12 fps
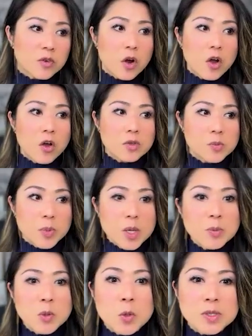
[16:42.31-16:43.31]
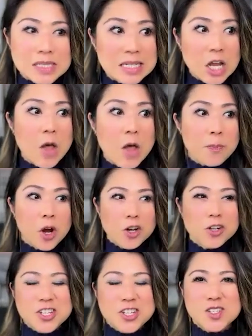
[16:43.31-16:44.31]
For all those people who did not
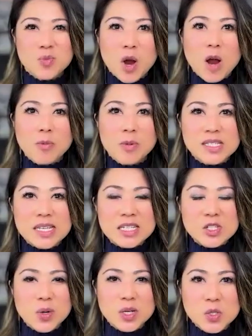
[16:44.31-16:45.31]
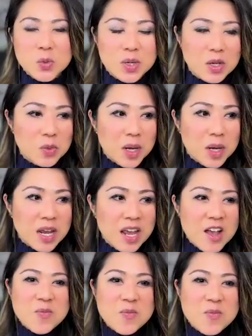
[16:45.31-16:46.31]
purchase properties in 2023,
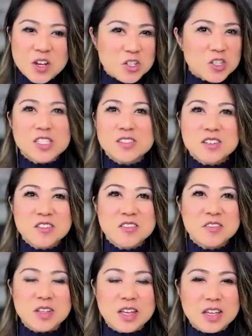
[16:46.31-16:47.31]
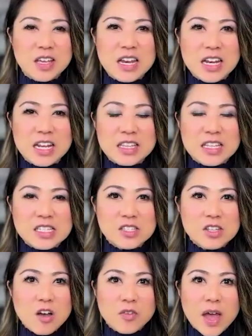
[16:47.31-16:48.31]
they're just gaining these
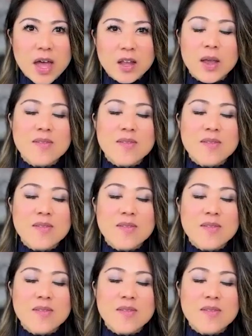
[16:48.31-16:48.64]
stock value.